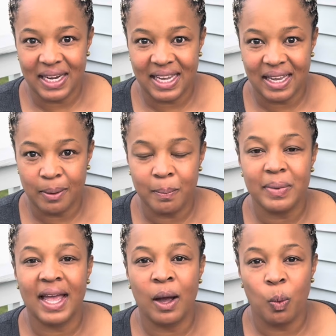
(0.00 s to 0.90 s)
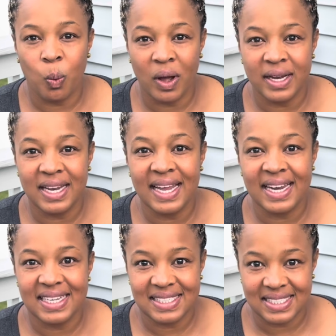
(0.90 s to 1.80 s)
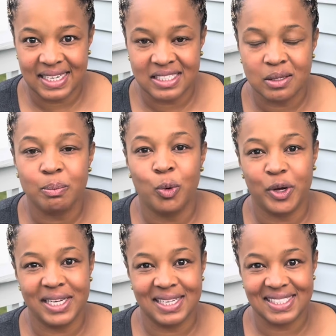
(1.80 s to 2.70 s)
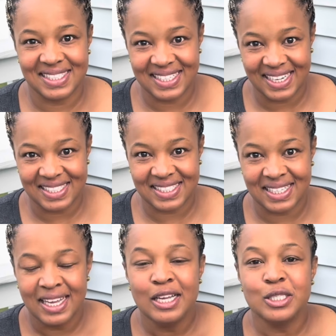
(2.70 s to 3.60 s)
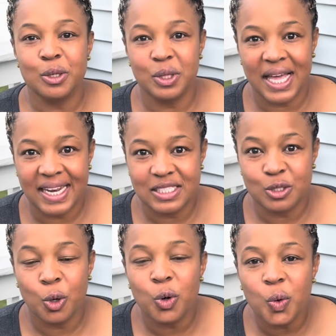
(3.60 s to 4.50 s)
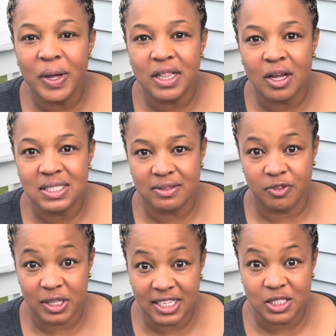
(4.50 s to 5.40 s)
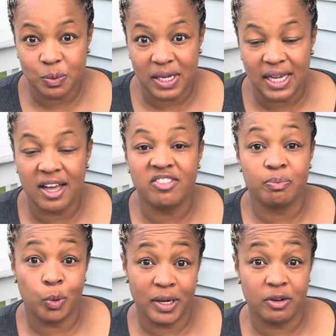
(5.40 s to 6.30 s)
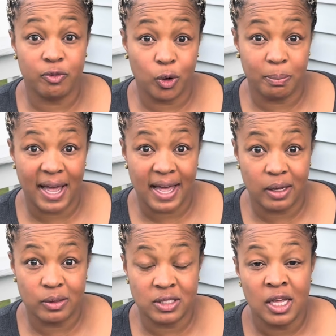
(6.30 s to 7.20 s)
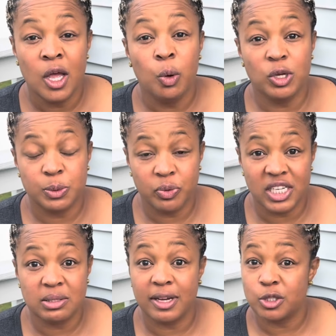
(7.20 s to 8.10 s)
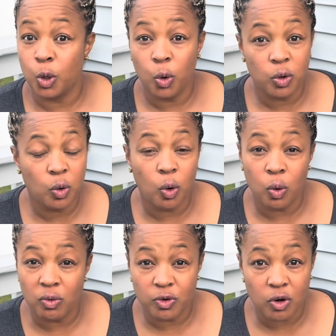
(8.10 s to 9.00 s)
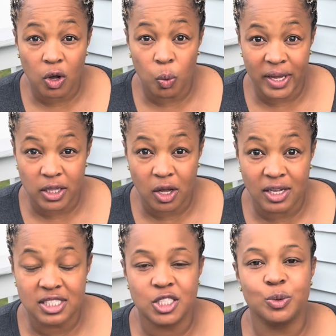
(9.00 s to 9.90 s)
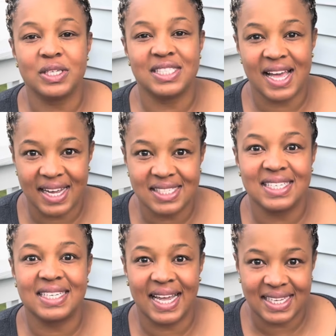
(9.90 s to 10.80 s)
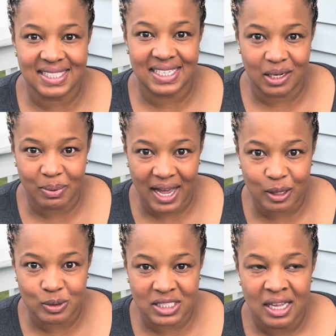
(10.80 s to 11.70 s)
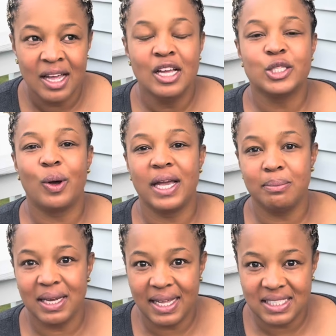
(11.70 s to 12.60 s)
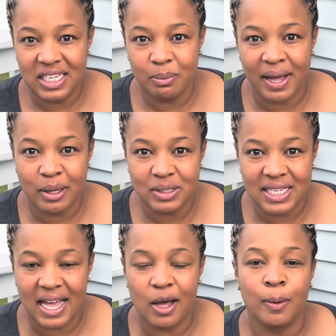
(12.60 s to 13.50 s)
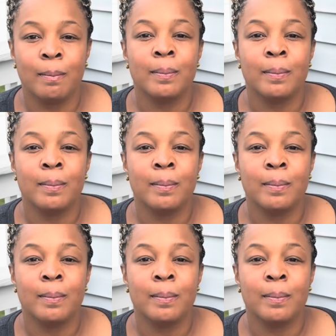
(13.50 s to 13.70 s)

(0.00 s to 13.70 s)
in at 186.6. So that is a total weight loss for this week of 0.4 pounds, which brings my total overall weight loss to exactly 19 pounds. So I am 19 pounds down